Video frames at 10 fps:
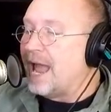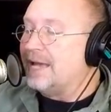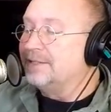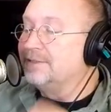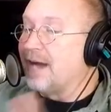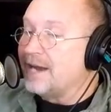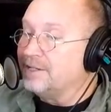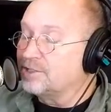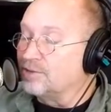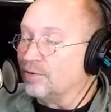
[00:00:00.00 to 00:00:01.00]
and
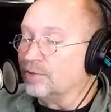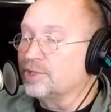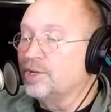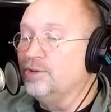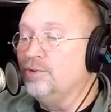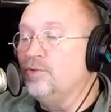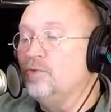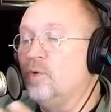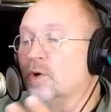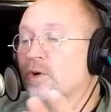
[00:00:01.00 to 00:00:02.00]
dinosaurs
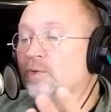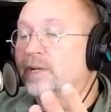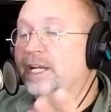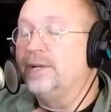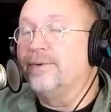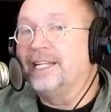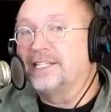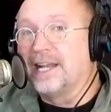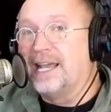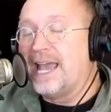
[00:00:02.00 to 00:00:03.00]
who were getting ready
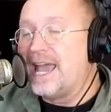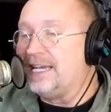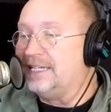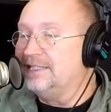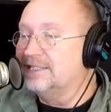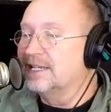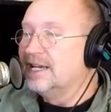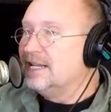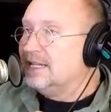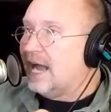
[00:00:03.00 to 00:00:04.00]
to lay eggs.
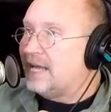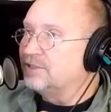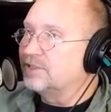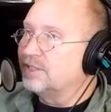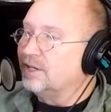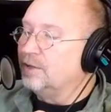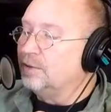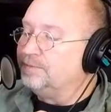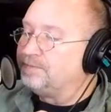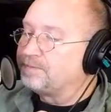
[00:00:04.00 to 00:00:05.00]
And
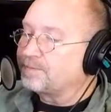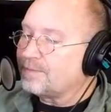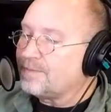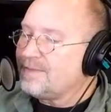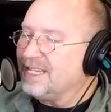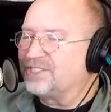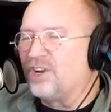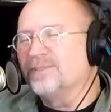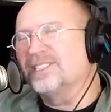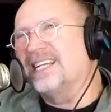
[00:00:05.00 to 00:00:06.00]
so
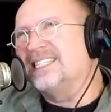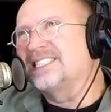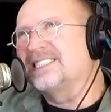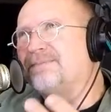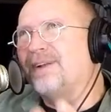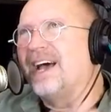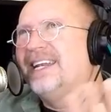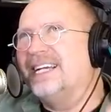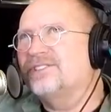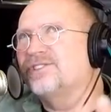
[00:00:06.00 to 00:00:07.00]
it's almost like a supply,
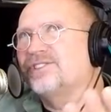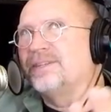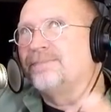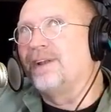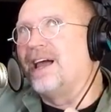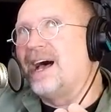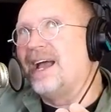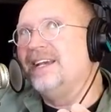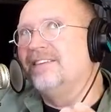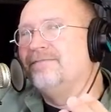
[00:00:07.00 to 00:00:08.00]
an extra
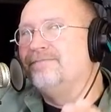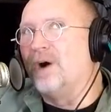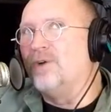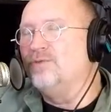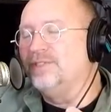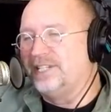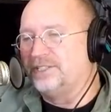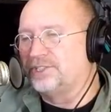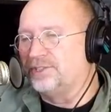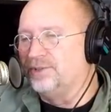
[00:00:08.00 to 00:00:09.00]
supply of bone
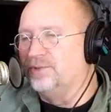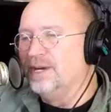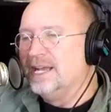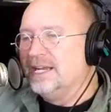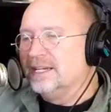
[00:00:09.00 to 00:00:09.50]
tissue